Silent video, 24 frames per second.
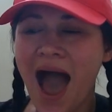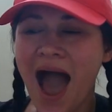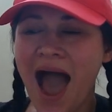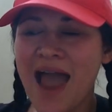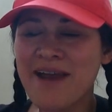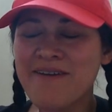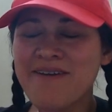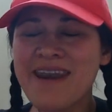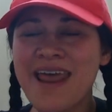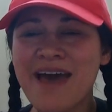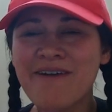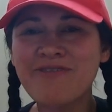
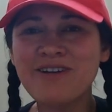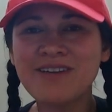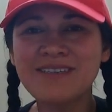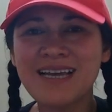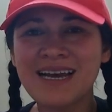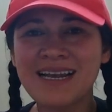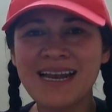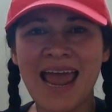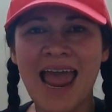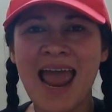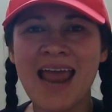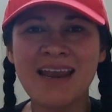I've never
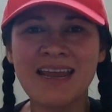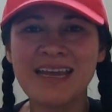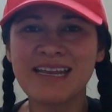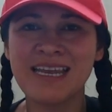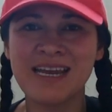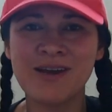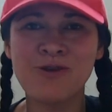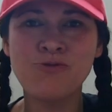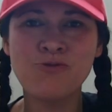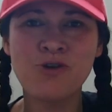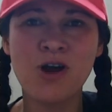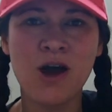done
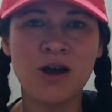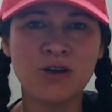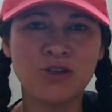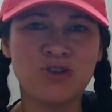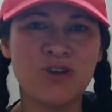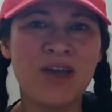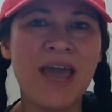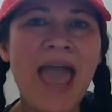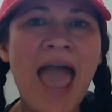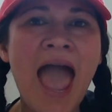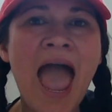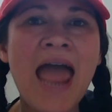anything wrong
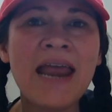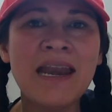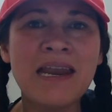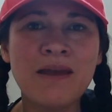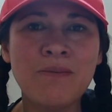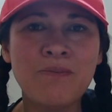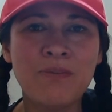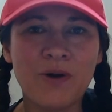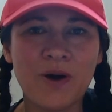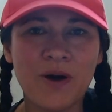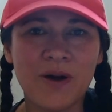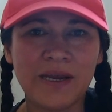to
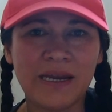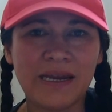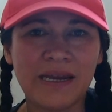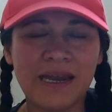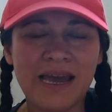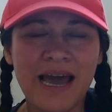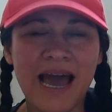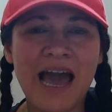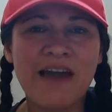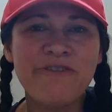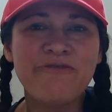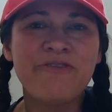
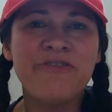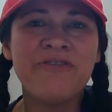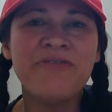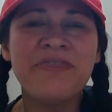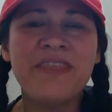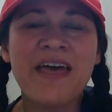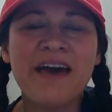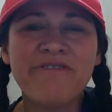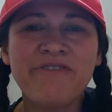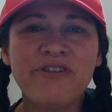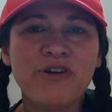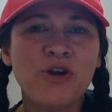anybody. I've
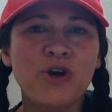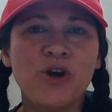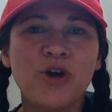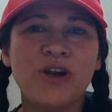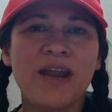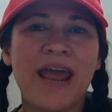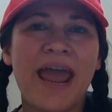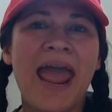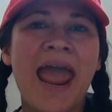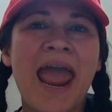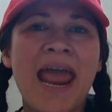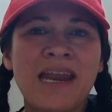never
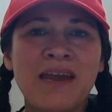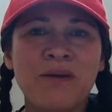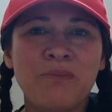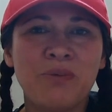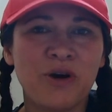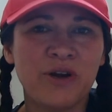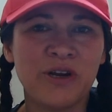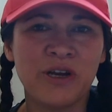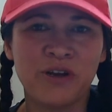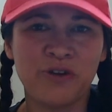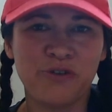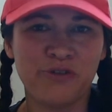hurt
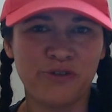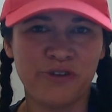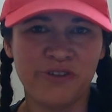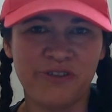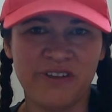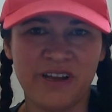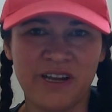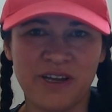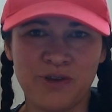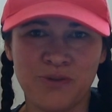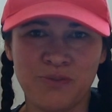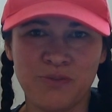anybody in the free
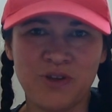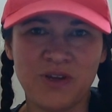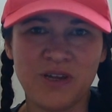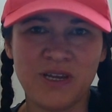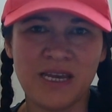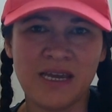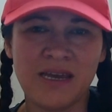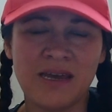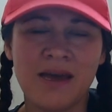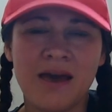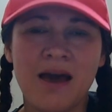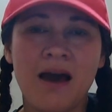flight
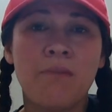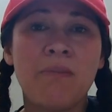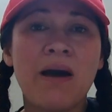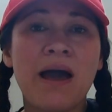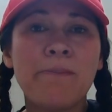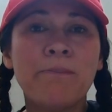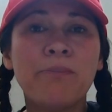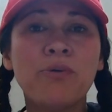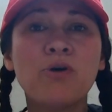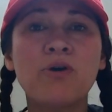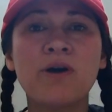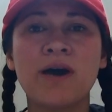community. My
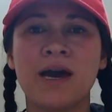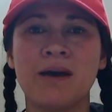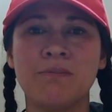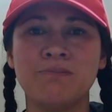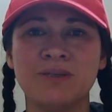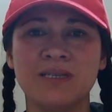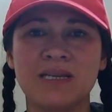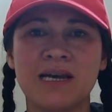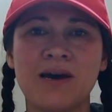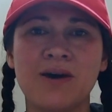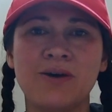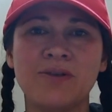book
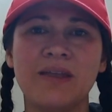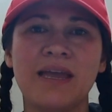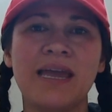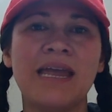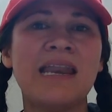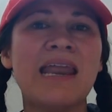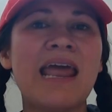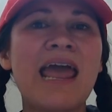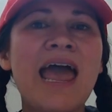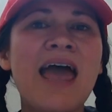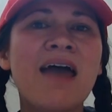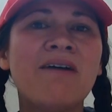comes out
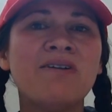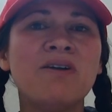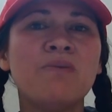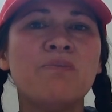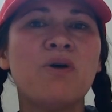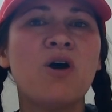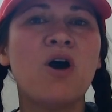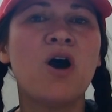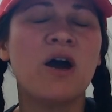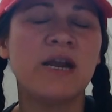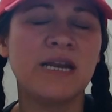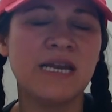and
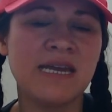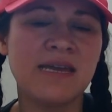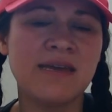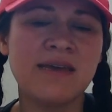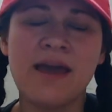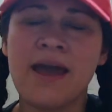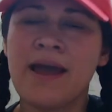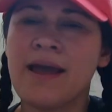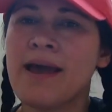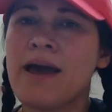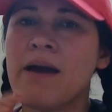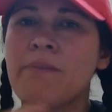everybody
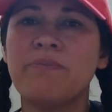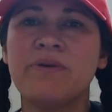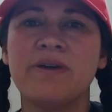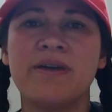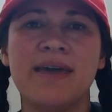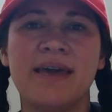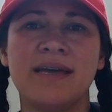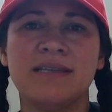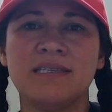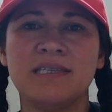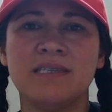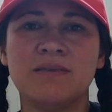gang up
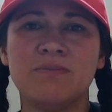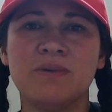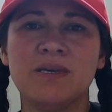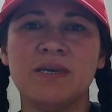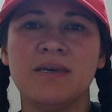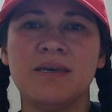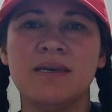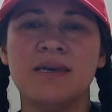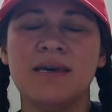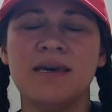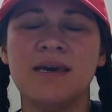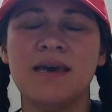against
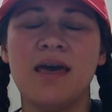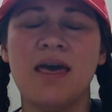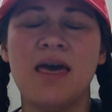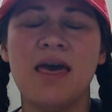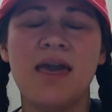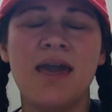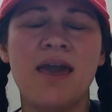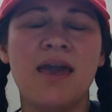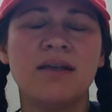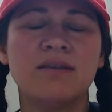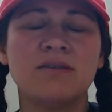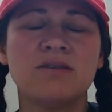me.
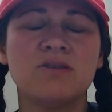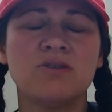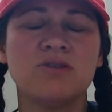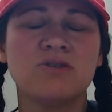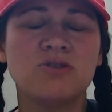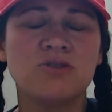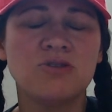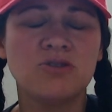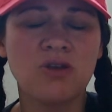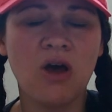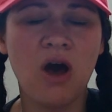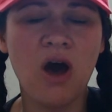It's
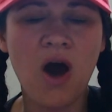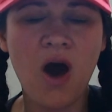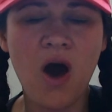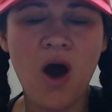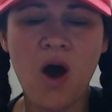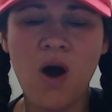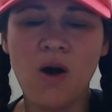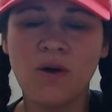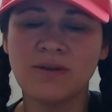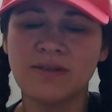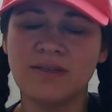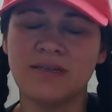
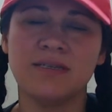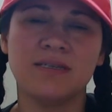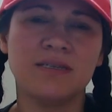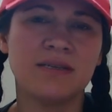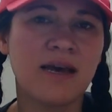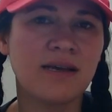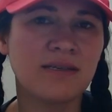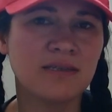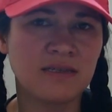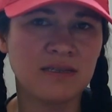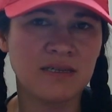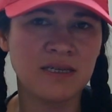so
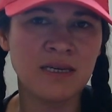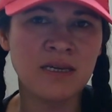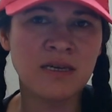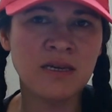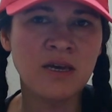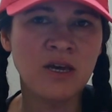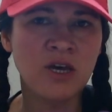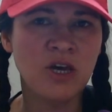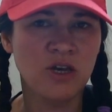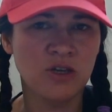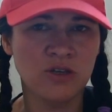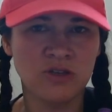
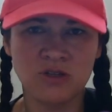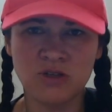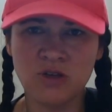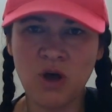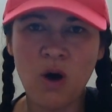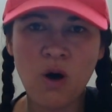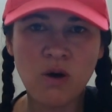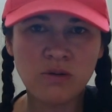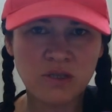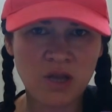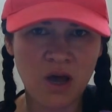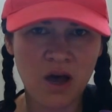disgusting,
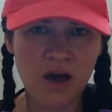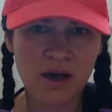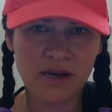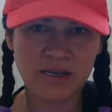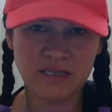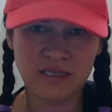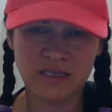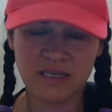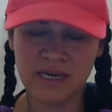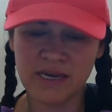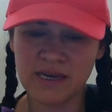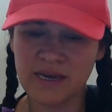so
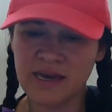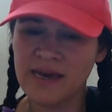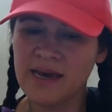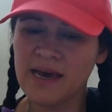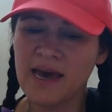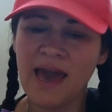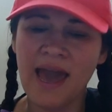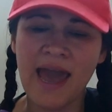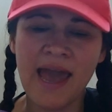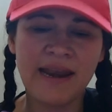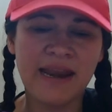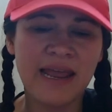toxic.
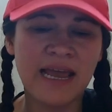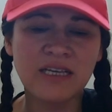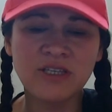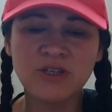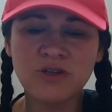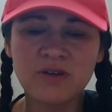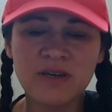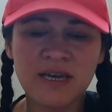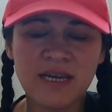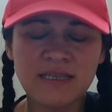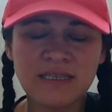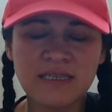And as
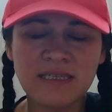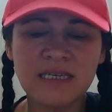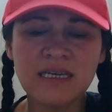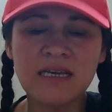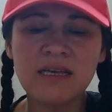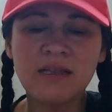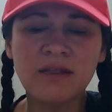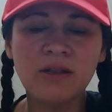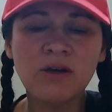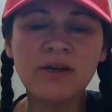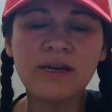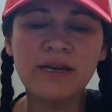you can
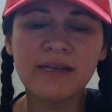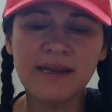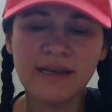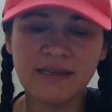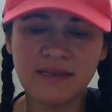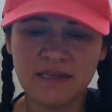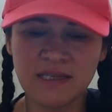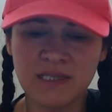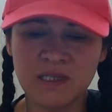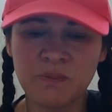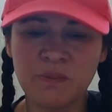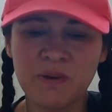see, look at
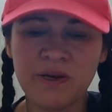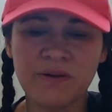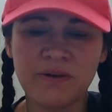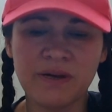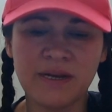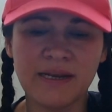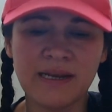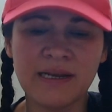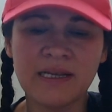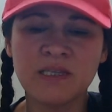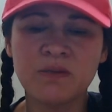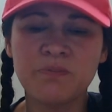the
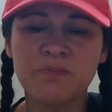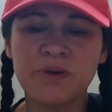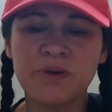spirit. It's